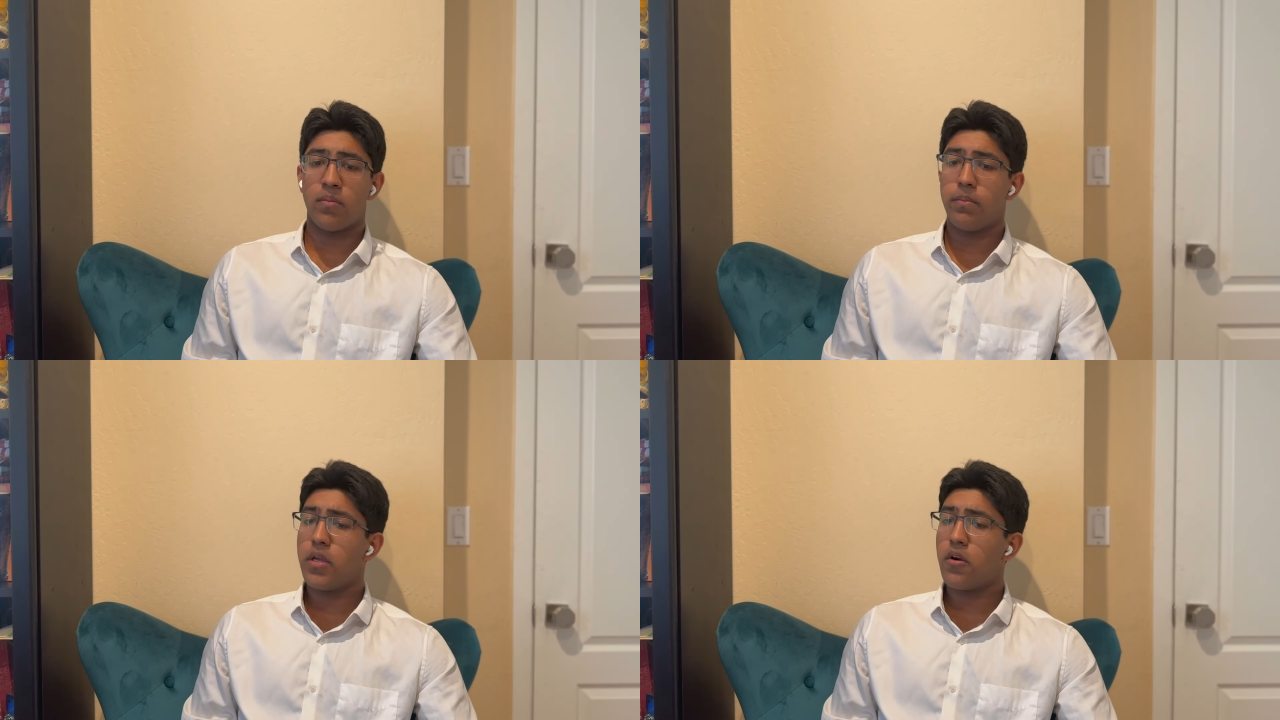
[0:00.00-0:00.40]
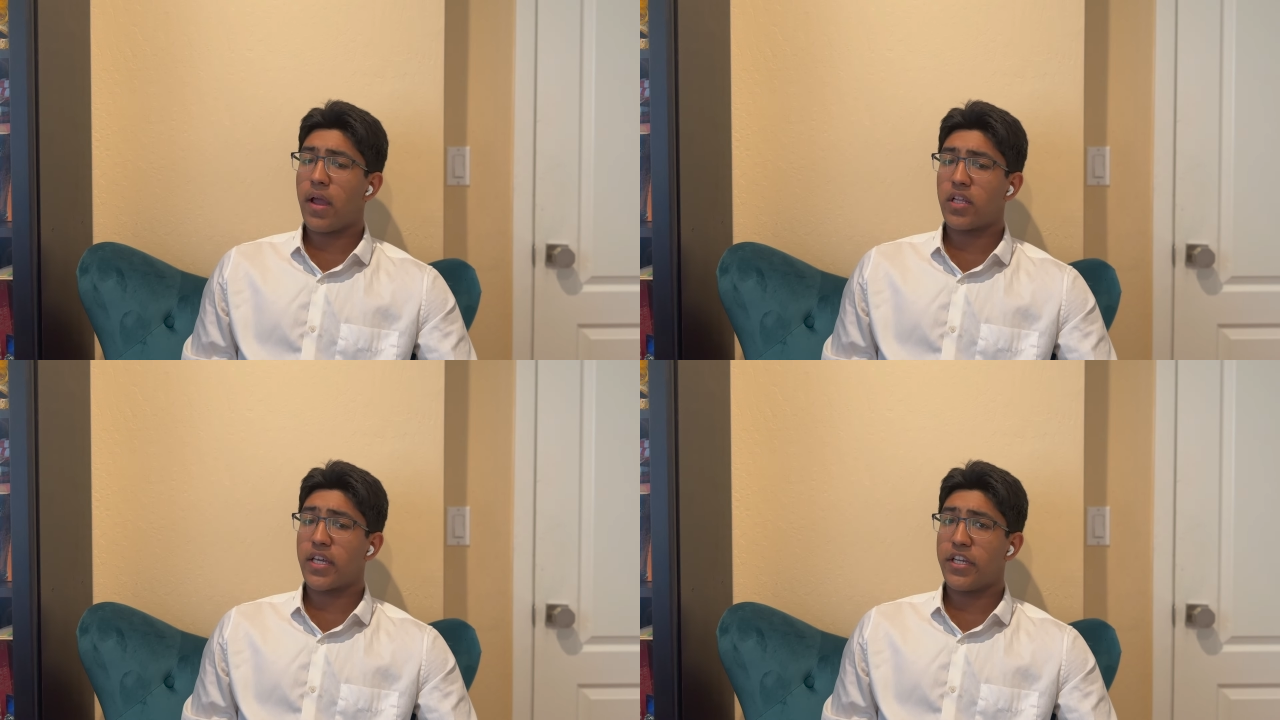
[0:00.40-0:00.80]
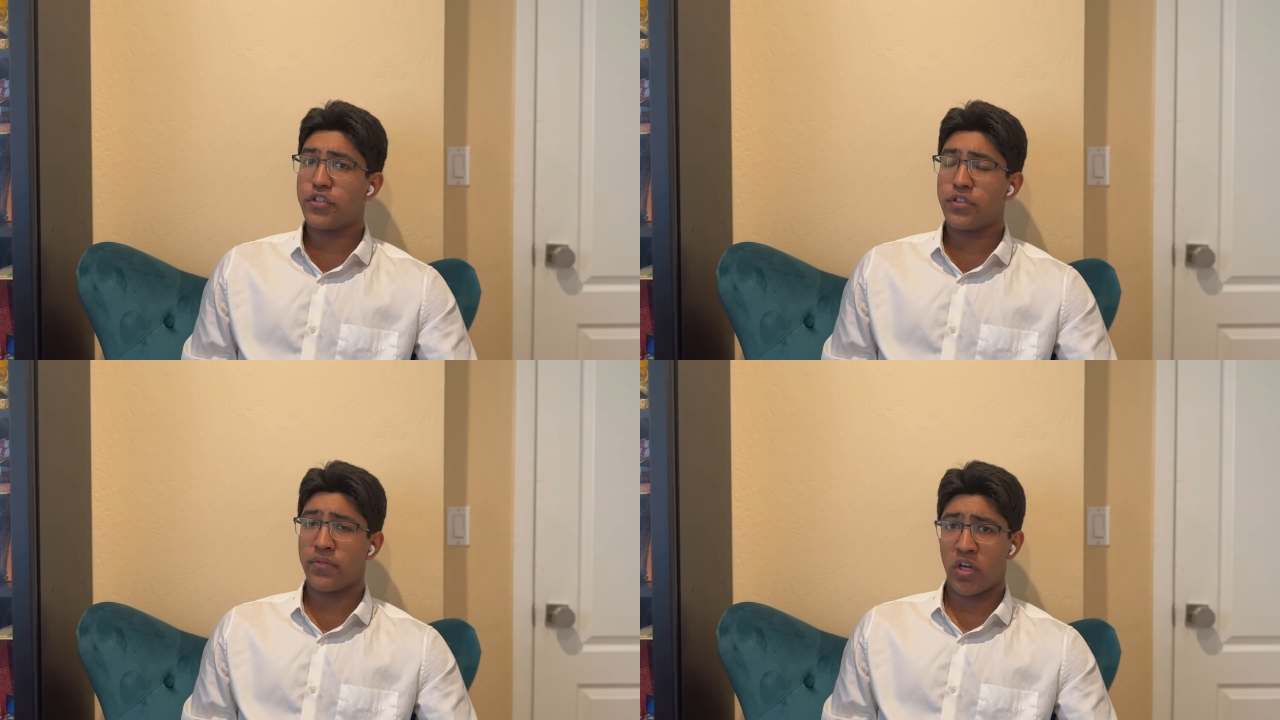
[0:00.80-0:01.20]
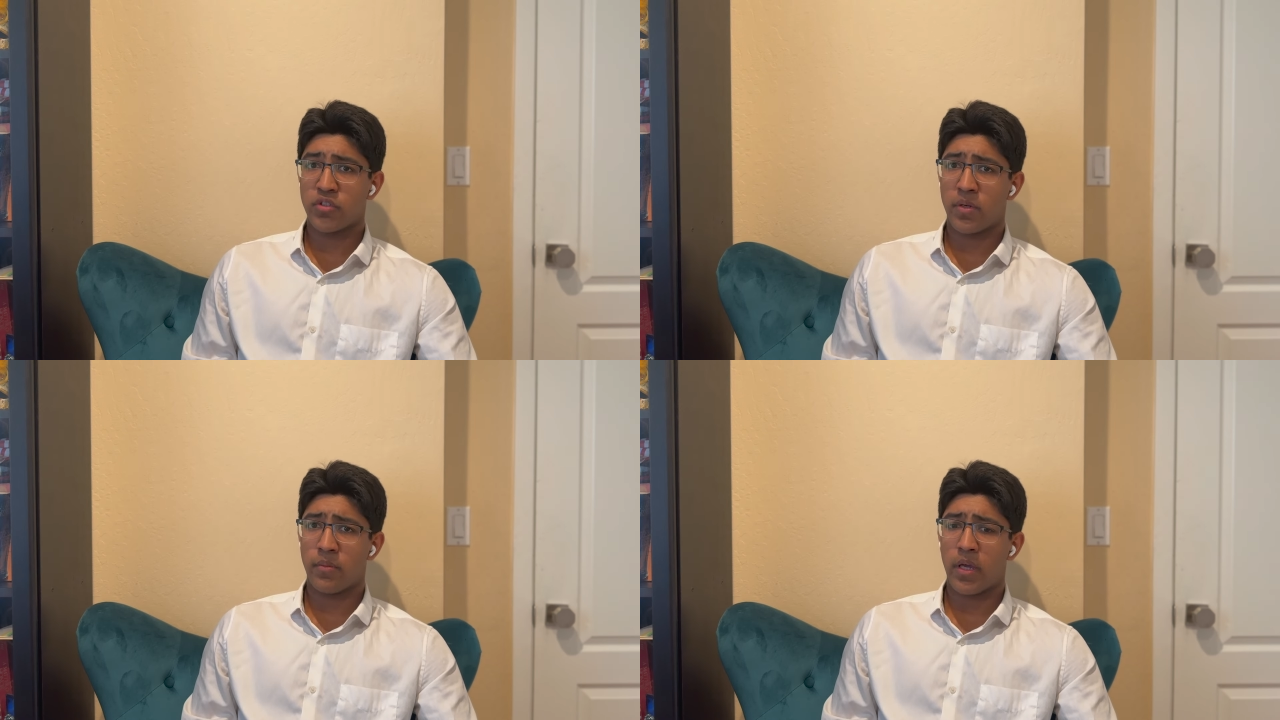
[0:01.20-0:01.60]
mere allegations of hush
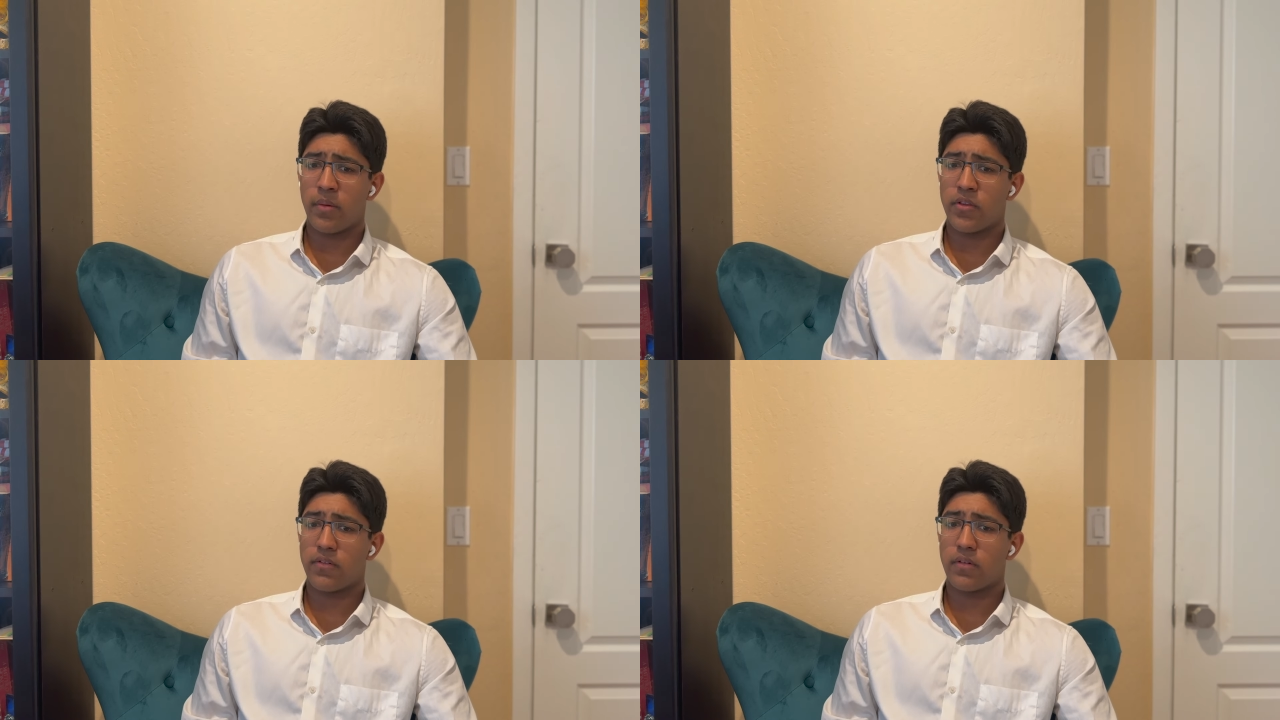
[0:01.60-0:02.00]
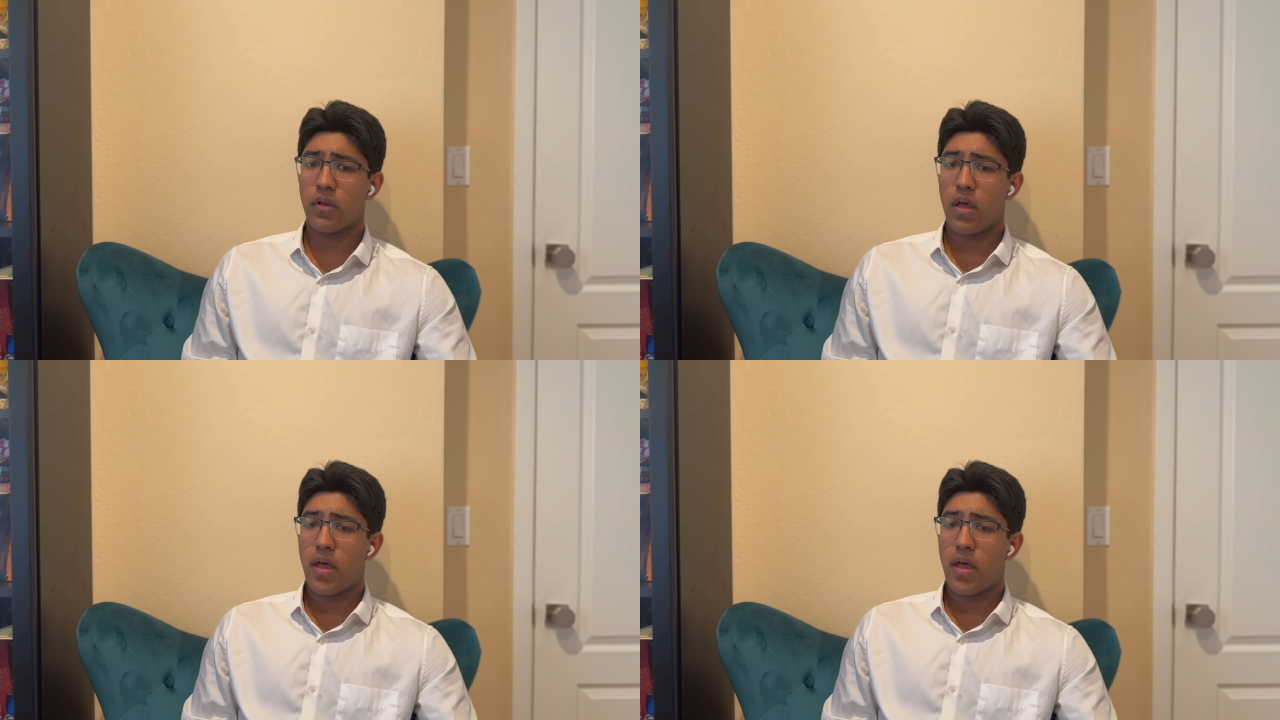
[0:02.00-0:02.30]
money payments.